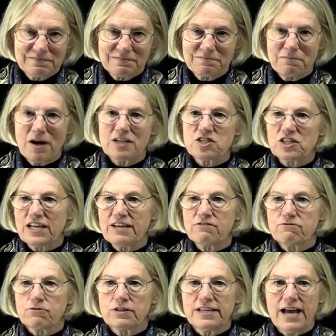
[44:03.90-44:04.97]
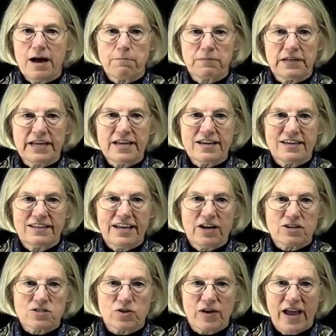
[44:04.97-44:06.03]
modulate for the uplink, and they
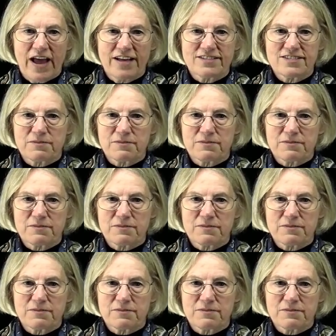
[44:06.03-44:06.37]
also had